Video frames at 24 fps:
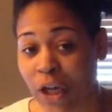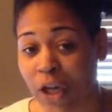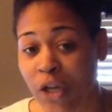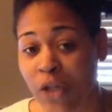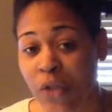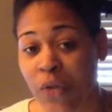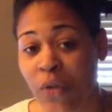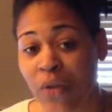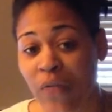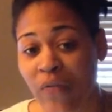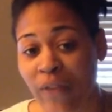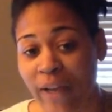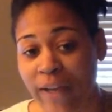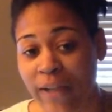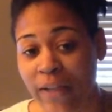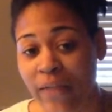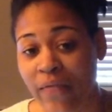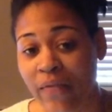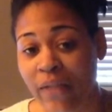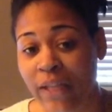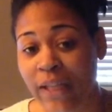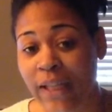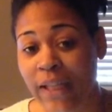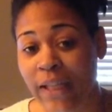to
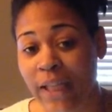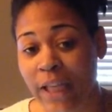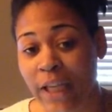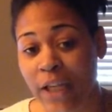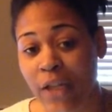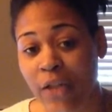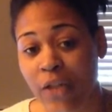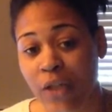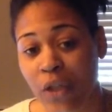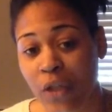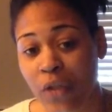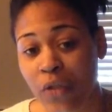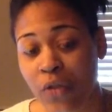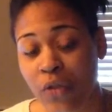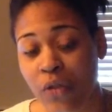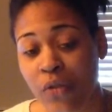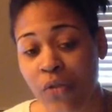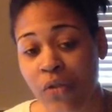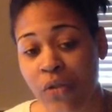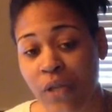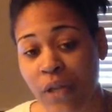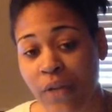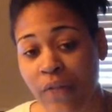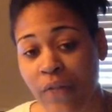effectively lead adults who
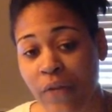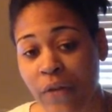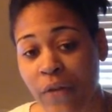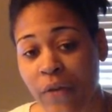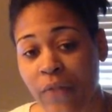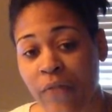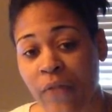suffer